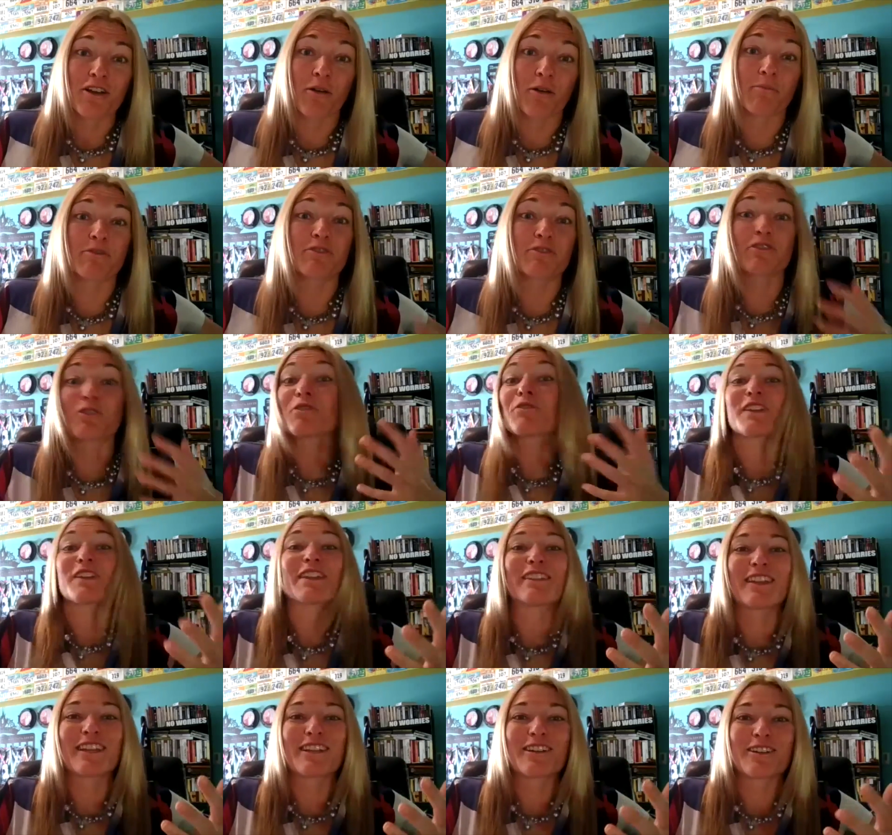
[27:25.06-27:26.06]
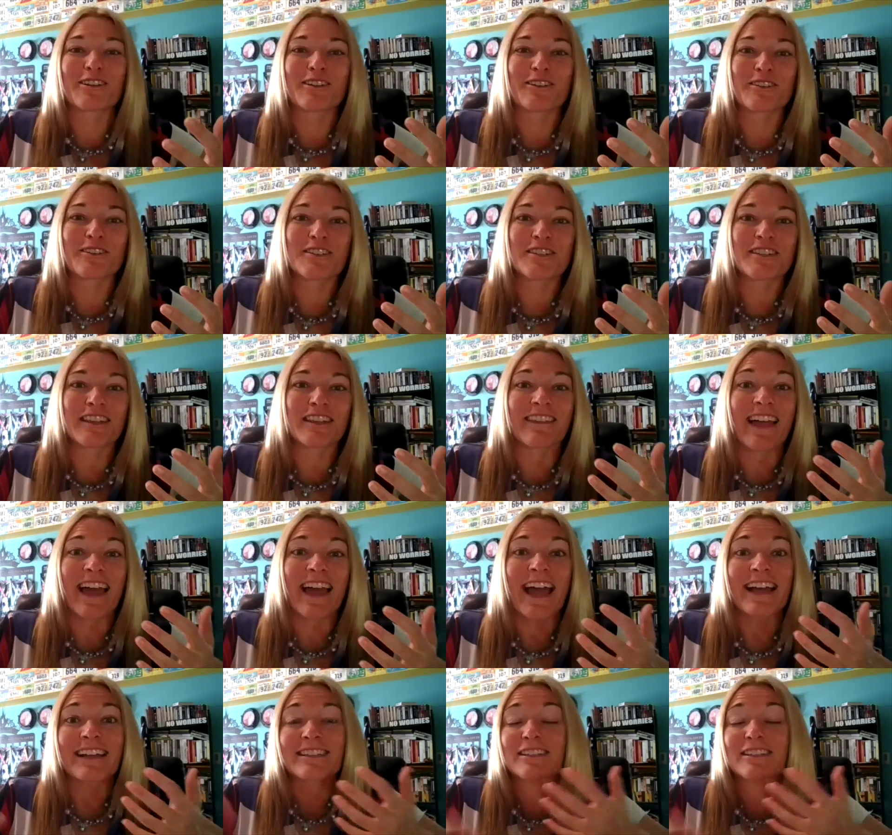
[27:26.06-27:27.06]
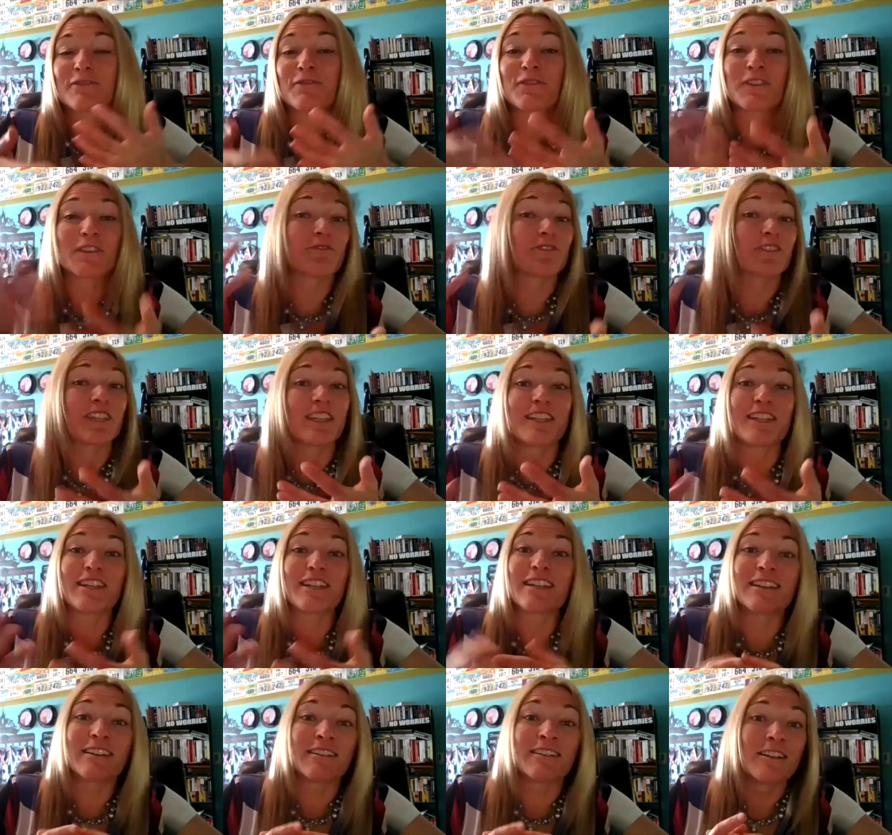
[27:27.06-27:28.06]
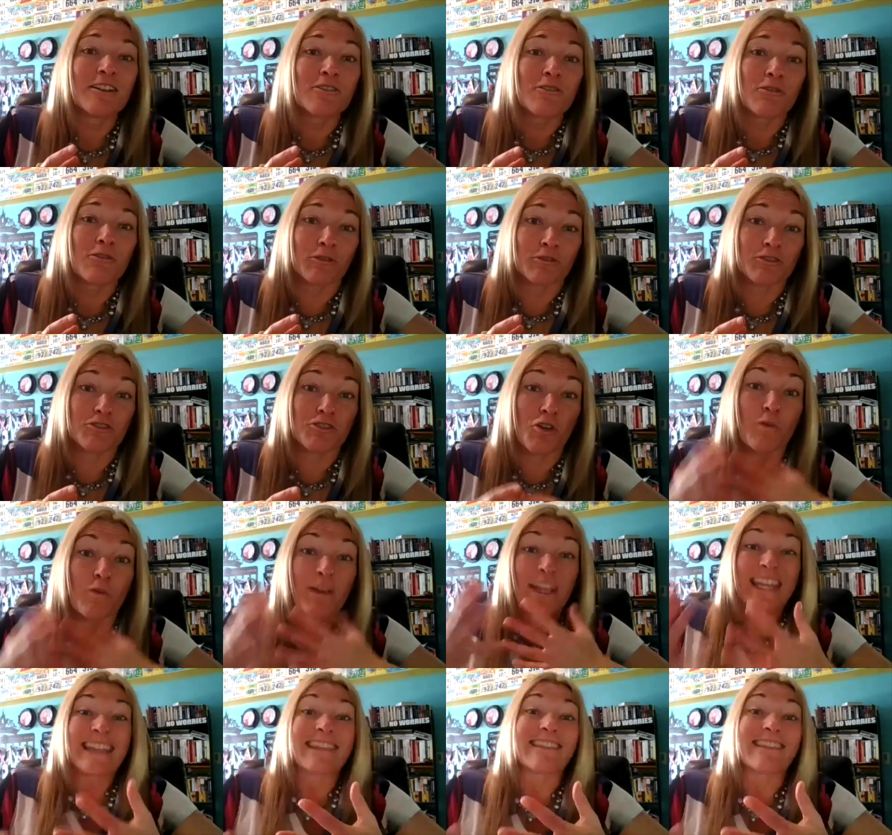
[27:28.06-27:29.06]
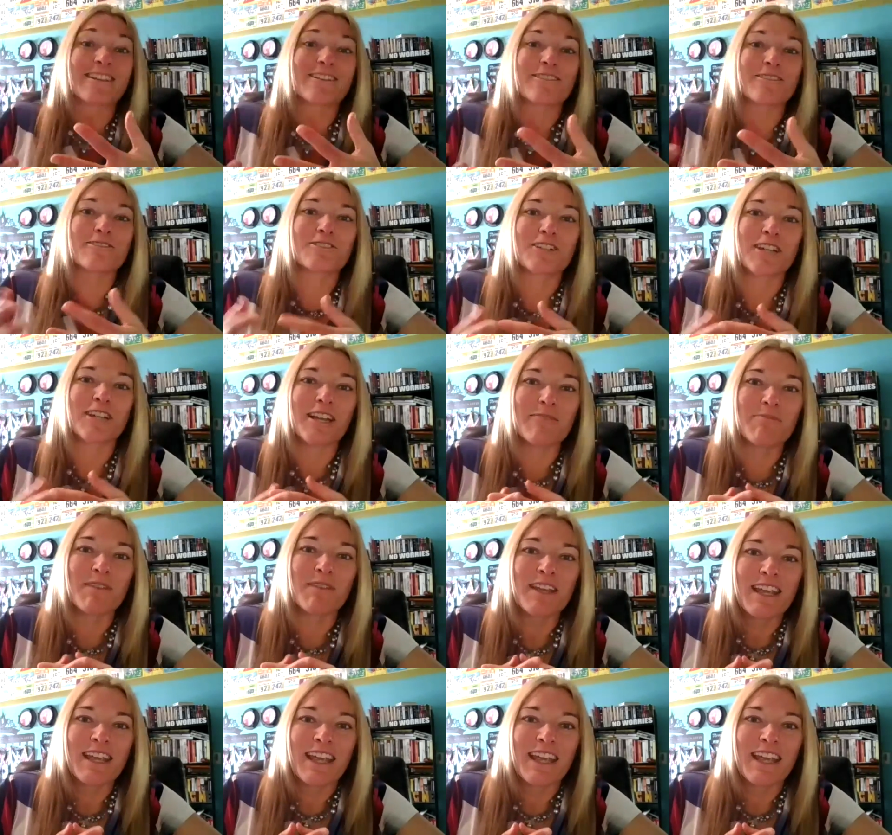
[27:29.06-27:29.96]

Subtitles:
observing leaders, the last 15 or so in leadership.